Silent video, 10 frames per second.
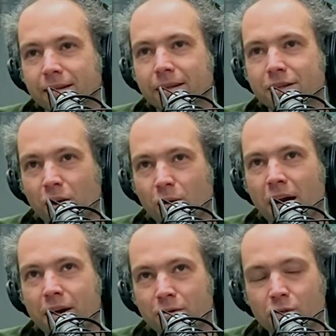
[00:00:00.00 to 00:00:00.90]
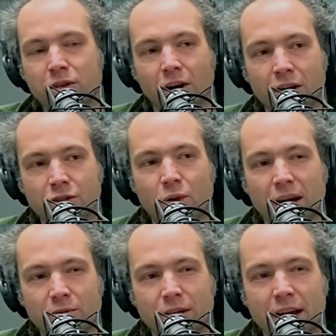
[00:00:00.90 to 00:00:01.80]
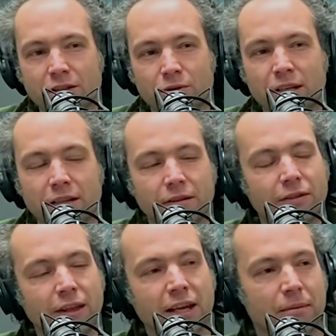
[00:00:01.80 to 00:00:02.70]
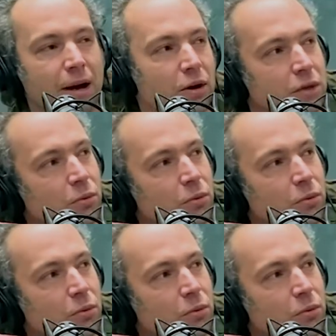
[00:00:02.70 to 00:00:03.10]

So I wrote an article. I had to really think about it.